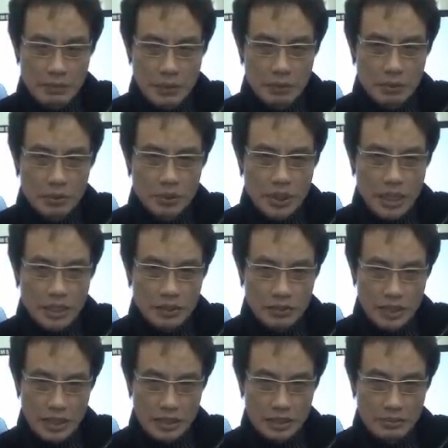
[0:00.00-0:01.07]
As the series
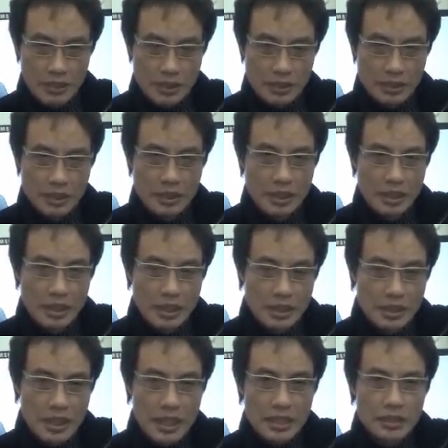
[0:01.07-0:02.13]
entered into the new millennium,
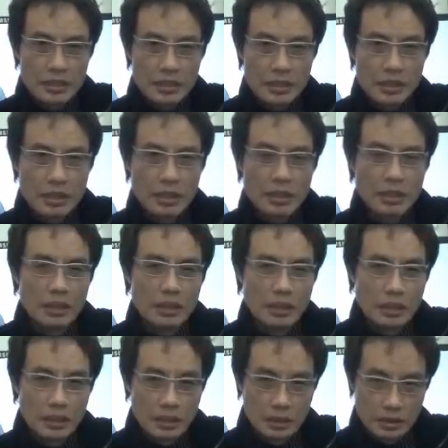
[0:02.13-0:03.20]
the production
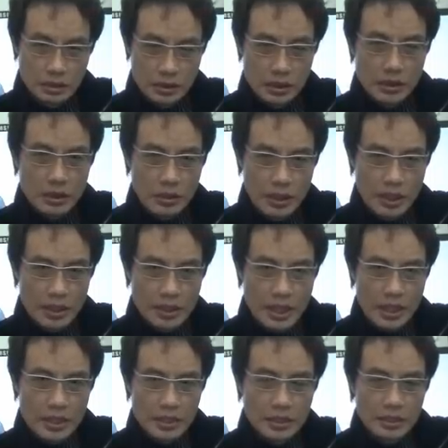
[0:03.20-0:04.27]
started to incorporate
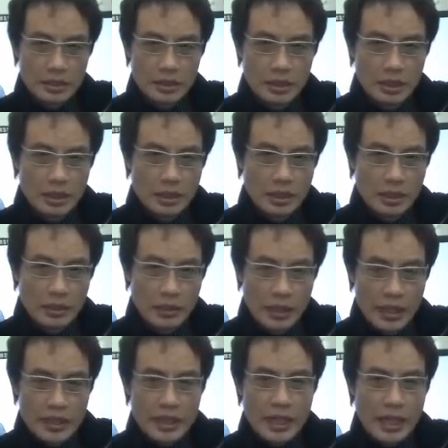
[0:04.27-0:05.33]
CG as
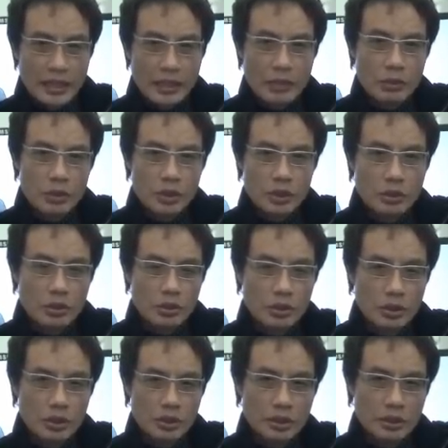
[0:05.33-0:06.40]
an important visual
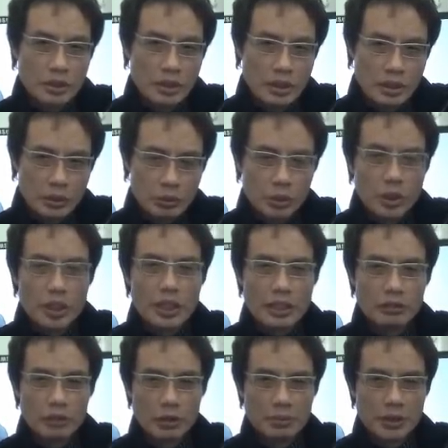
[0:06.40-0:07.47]
element that
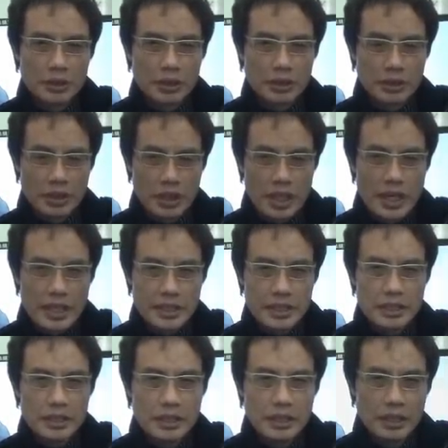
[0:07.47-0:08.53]
makes it possible to
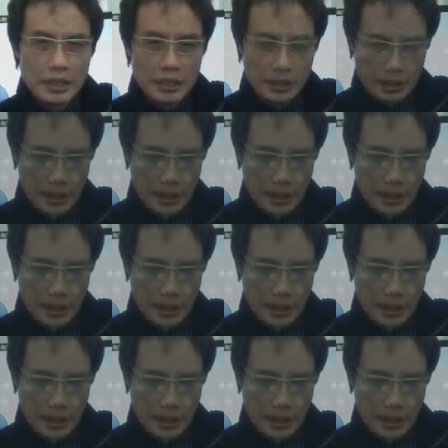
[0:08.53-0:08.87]
realize